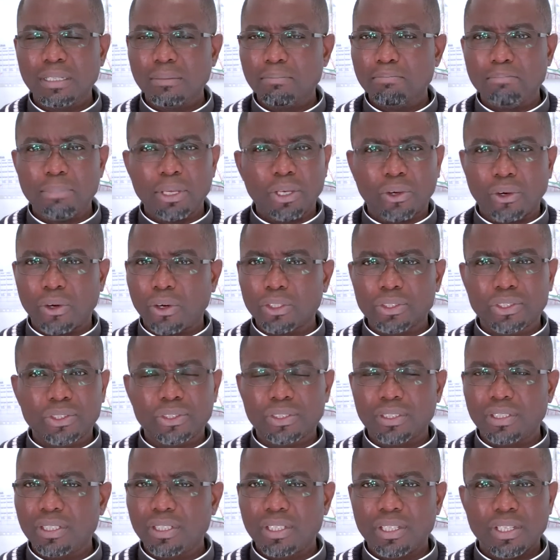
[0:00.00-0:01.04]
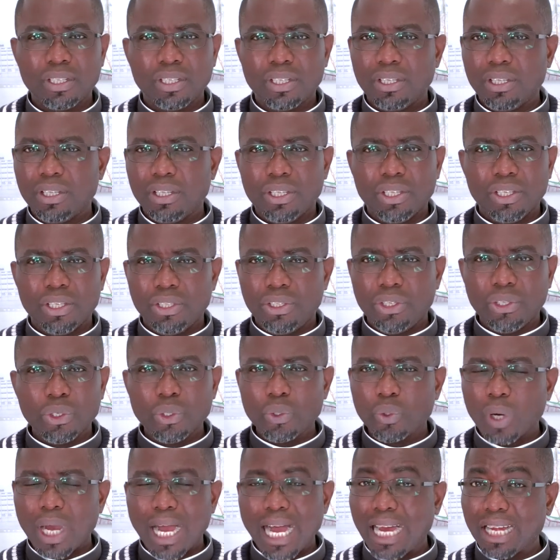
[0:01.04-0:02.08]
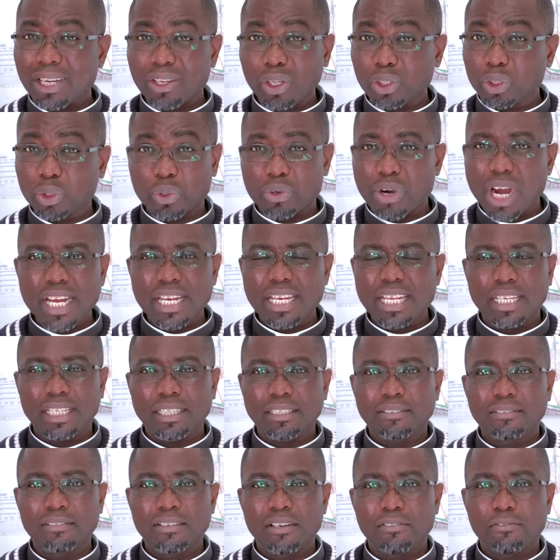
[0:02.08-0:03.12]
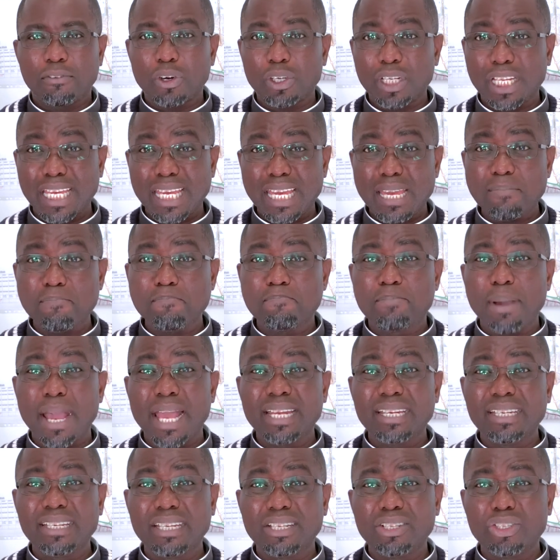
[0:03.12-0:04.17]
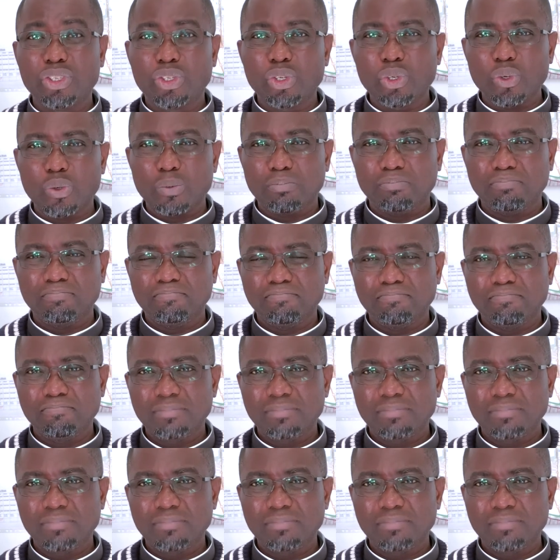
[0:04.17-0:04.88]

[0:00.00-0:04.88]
because you are not ready for the impending doom